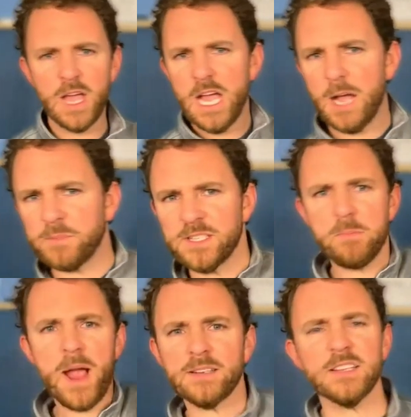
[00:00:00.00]
I'm
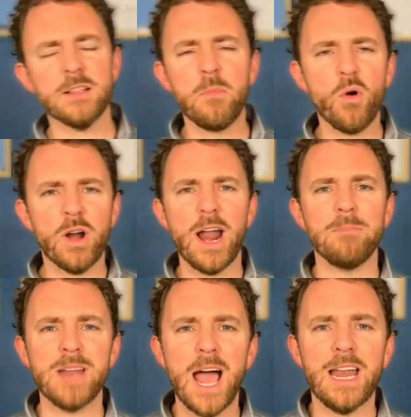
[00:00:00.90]
smashing the more, and I'm
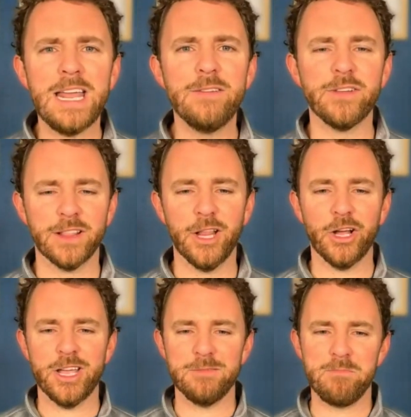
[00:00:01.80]
not even
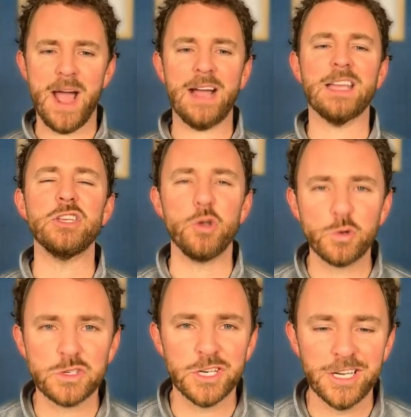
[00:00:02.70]
looking back. You
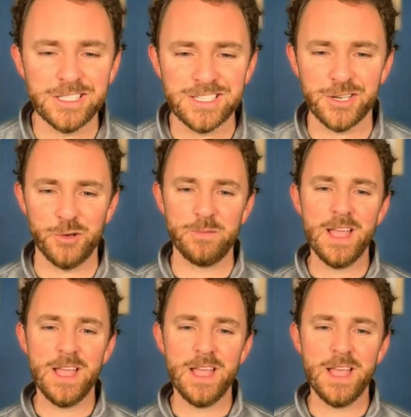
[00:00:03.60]
should too.